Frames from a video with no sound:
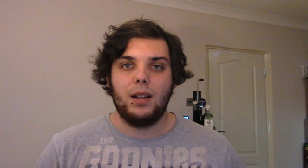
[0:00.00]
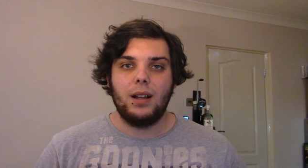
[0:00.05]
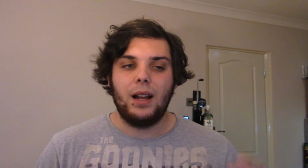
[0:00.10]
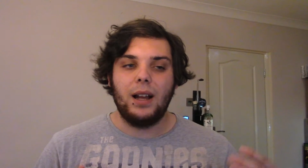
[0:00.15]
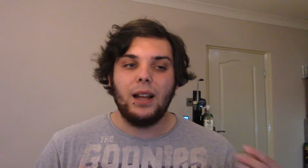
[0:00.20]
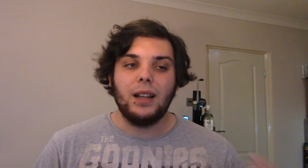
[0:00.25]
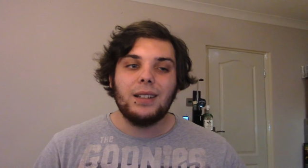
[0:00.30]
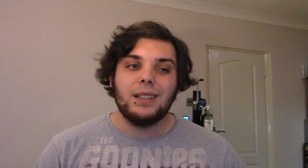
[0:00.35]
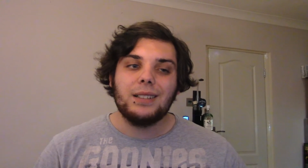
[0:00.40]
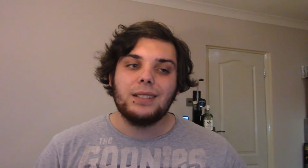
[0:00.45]

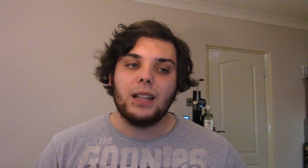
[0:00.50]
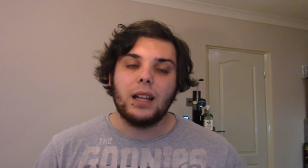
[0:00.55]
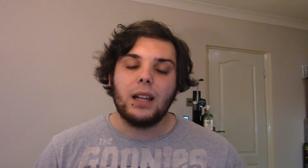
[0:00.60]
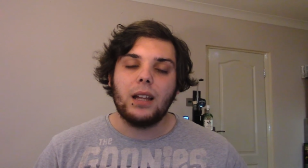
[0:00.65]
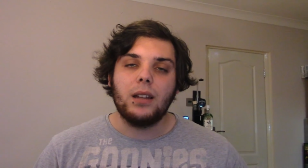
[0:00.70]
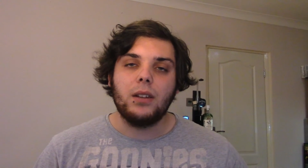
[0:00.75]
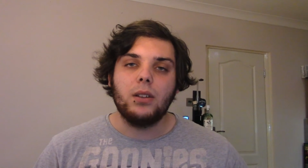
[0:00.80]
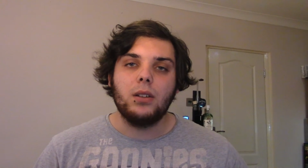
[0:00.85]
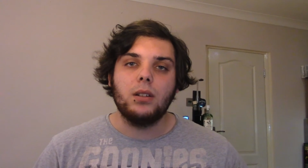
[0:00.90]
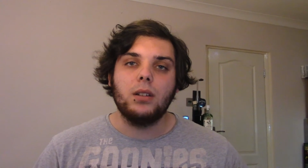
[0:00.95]
I
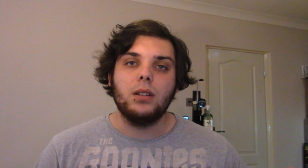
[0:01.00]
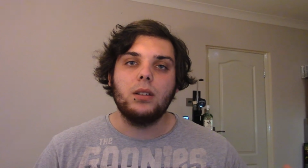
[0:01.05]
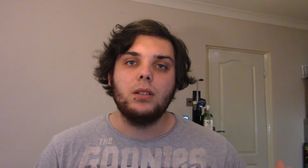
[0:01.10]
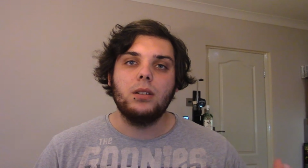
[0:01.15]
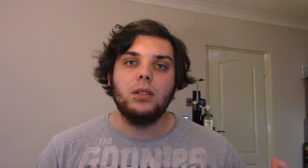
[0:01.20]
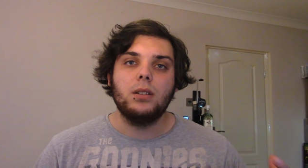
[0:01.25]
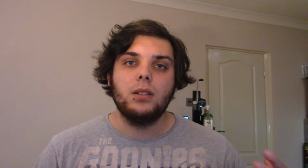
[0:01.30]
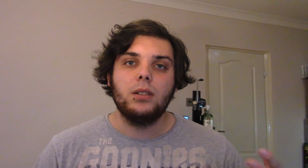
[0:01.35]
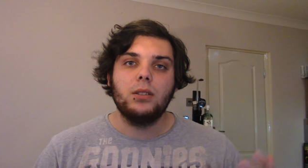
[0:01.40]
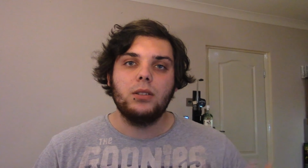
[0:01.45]
understand that
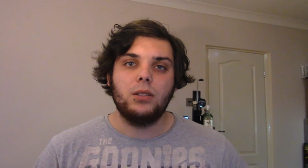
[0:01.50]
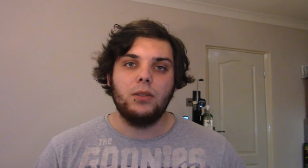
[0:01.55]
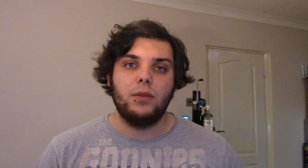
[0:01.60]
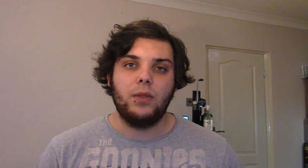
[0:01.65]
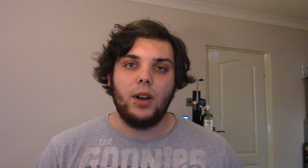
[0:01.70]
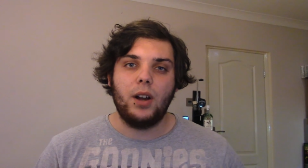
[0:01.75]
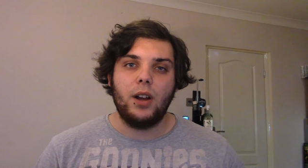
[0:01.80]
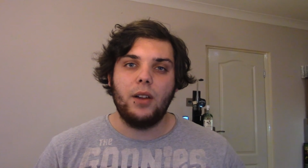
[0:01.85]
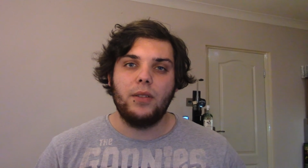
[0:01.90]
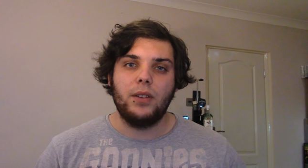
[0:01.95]

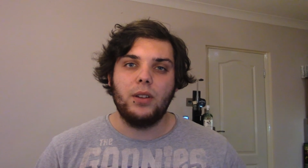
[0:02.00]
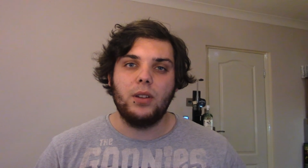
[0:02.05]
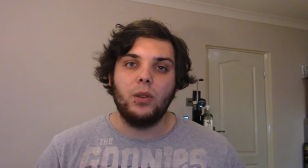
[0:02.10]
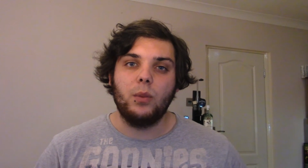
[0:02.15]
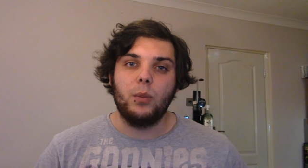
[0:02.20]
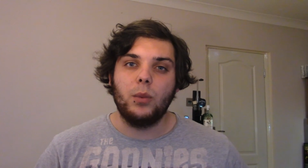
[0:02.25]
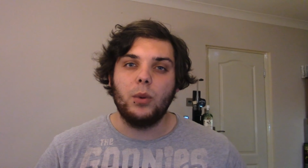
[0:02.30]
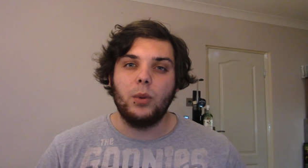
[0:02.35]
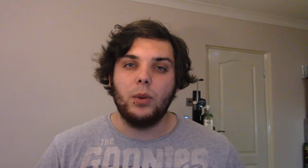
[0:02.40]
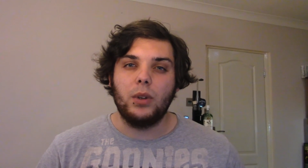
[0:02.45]
surviving in
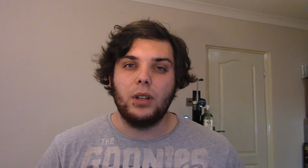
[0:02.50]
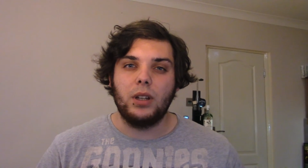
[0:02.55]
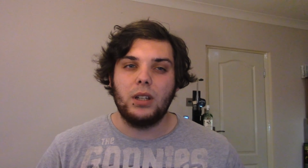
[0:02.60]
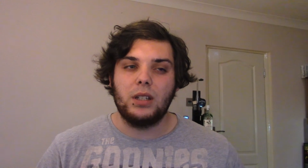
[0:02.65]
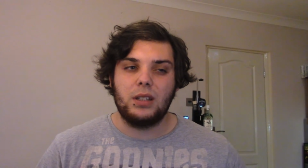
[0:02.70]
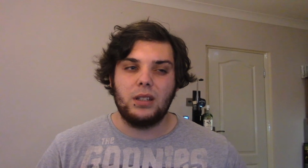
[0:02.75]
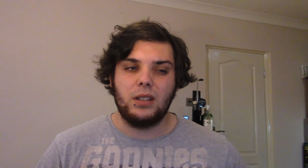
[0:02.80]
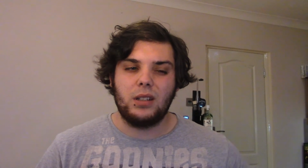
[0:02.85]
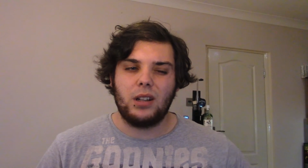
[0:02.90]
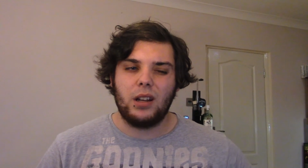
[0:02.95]
the
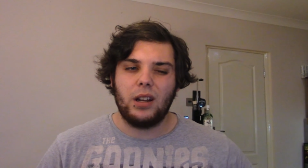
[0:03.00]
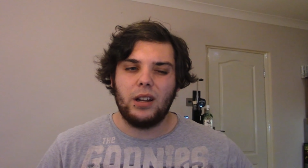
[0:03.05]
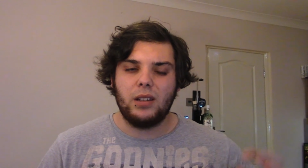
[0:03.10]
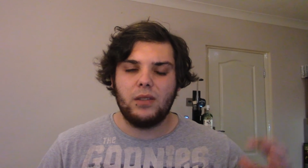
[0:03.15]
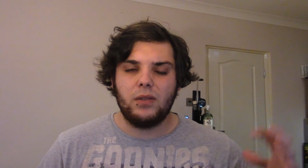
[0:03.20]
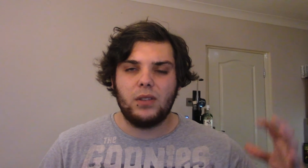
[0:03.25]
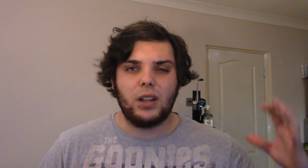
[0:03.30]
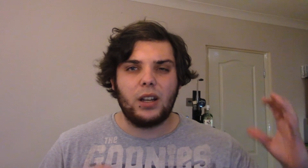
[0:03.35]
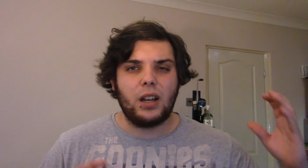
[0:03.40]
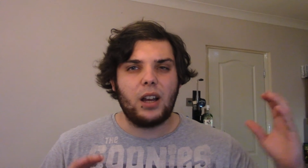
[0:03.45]
wilderness is kind
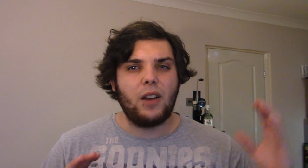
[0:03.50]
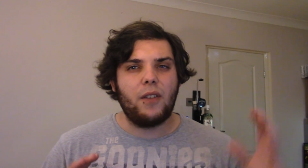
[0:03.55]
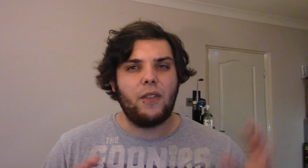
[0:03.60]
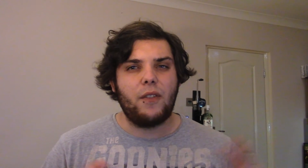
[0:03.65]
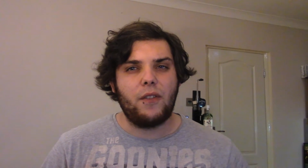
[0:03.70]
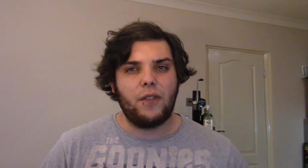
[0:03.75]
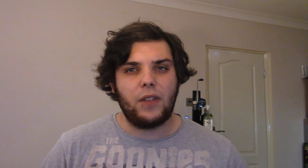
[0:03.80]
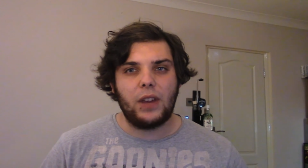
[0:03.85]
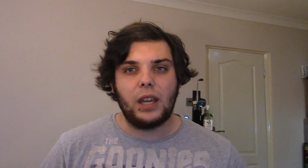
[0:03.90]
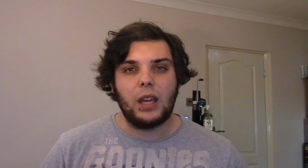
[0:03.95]
of like a
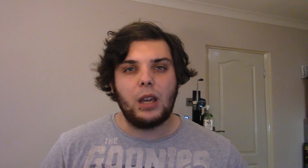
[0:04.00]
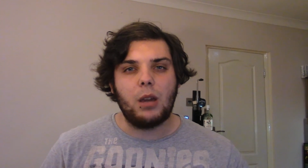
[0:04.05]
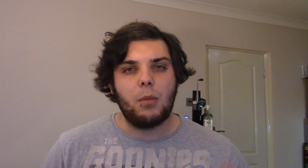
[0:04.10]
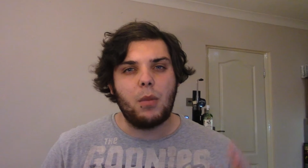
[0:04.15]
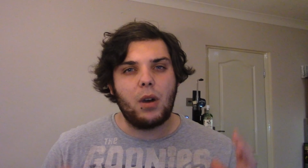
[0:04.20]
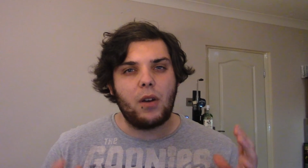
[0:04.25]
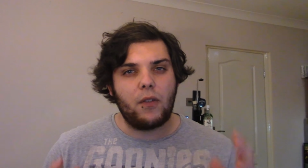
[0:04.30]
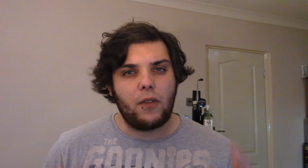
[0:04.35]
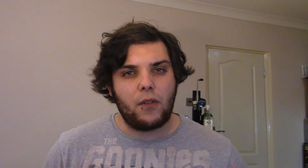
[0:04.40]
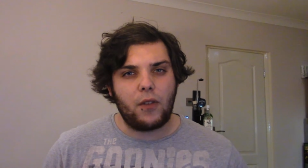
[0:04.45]

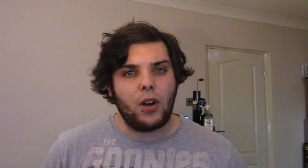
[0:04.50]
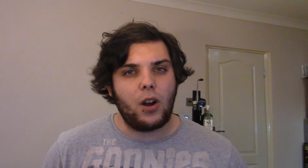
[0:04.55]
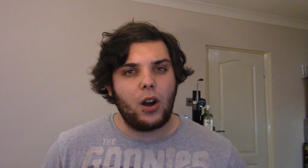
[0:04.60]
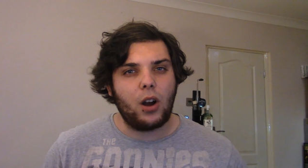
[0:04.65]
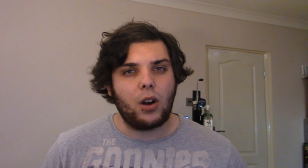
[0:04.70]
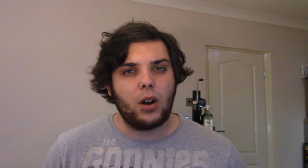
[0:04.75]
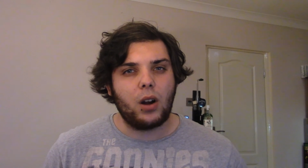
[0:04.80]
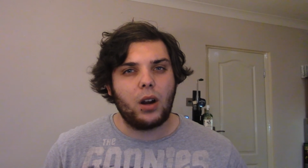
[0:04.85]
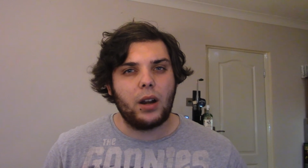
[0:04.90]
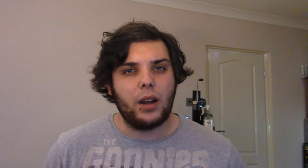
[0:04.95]
theme of Far
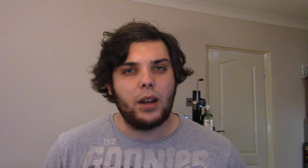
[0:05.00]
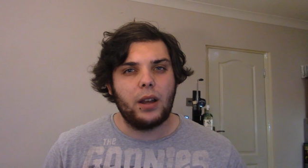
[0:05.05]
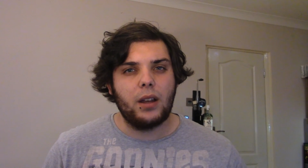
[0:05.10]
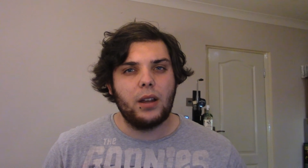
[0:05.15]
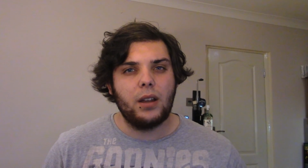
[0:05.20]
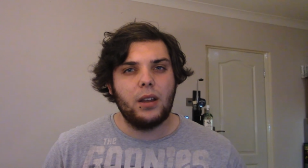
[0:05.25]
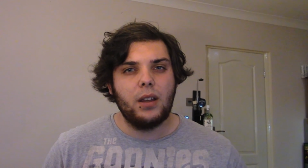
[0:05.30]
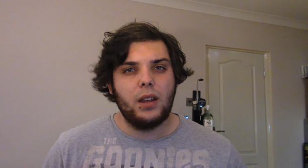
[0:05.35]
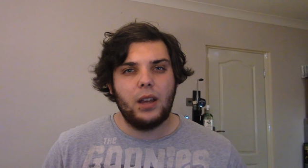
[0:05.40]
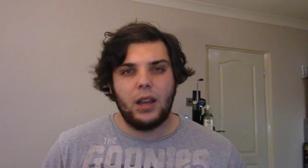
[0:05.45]
Cry,
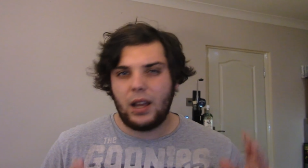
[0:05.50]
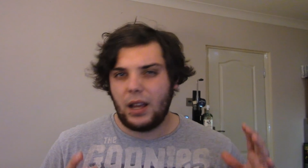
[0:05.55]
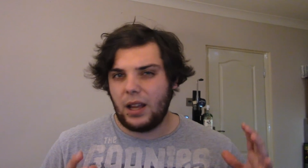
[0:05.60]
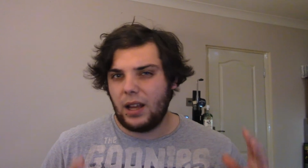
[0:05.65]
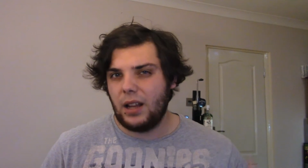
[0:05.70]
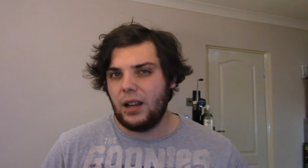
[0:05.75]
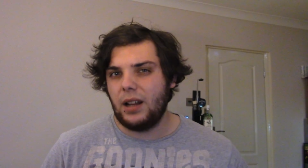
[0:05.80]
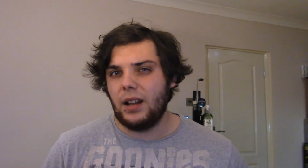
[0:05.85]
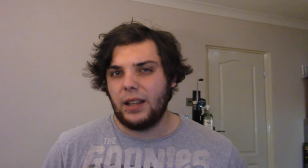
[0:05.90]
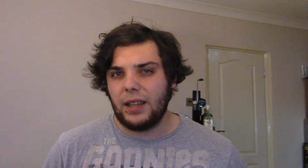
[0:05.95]

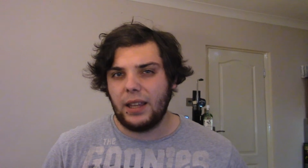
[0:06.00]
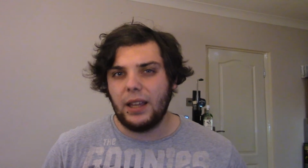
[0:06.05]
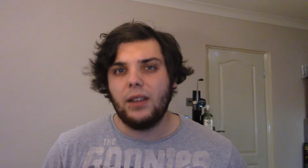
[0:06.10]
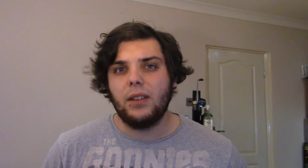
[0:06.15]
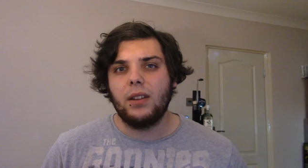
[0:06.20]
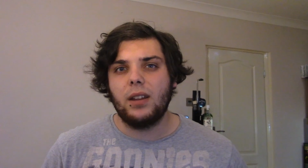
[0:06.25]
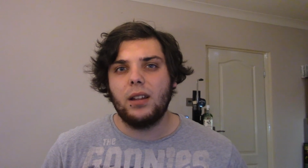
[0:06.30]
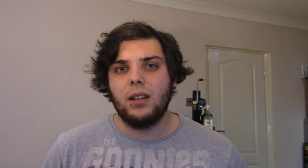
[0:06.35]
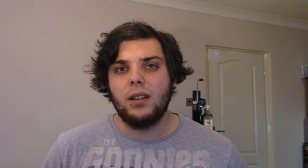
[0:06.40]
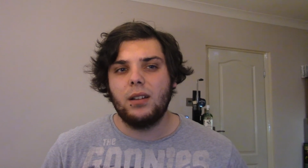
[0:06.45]
and I
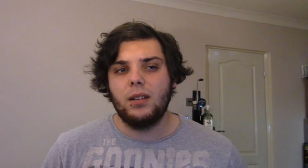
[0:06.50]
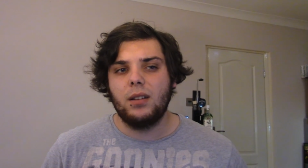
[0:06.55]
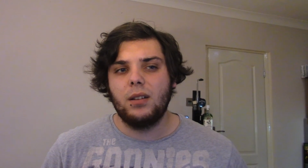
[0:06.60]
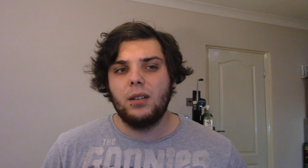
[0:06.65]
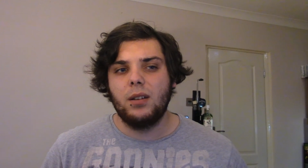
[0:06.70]
get that,